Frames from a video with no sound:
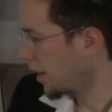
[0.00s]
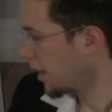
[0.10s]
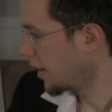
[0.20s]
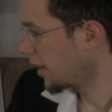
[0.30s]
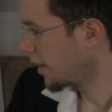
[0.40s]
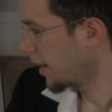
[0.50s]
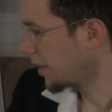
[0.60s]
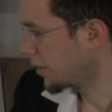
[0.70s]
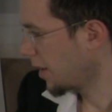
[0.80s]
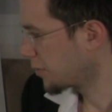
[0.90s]

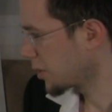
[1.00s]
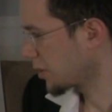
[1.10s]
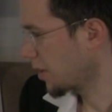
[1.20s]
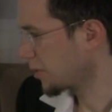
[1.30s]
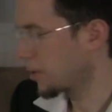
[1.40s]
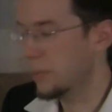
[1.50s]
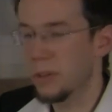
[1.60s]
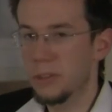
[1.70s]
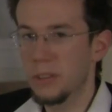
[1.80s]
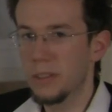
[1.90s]
and you have just contrary
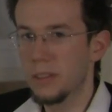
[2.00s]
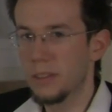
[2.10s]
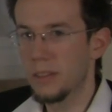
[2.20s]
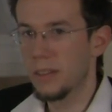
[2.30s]
motion,